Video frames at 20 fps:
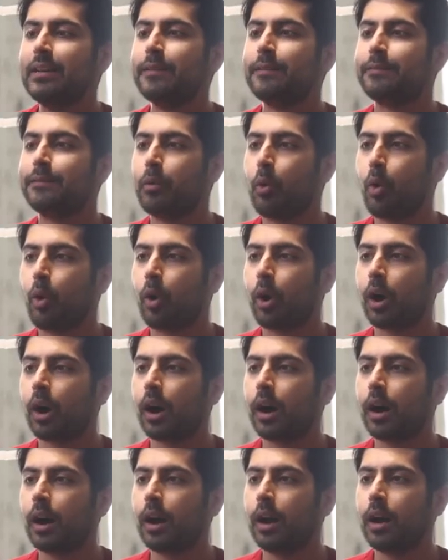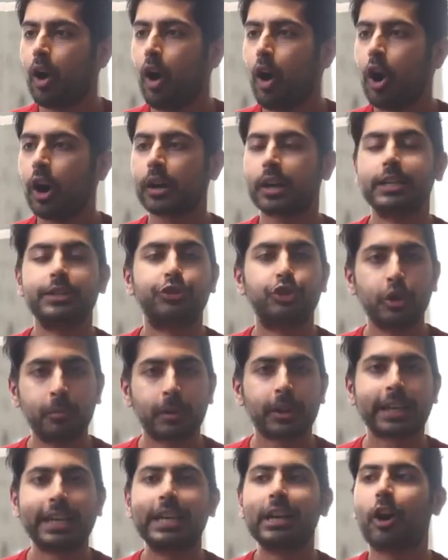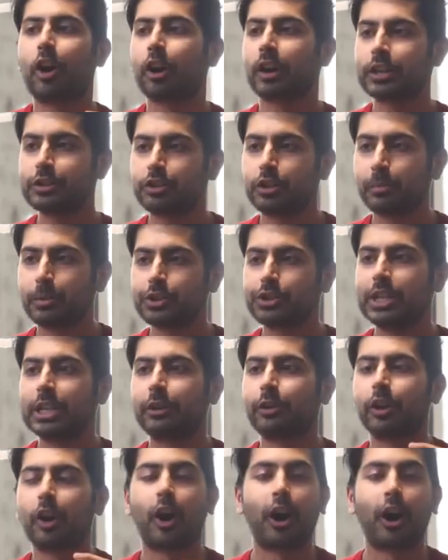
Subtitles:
for our consumer key, our consumer secret,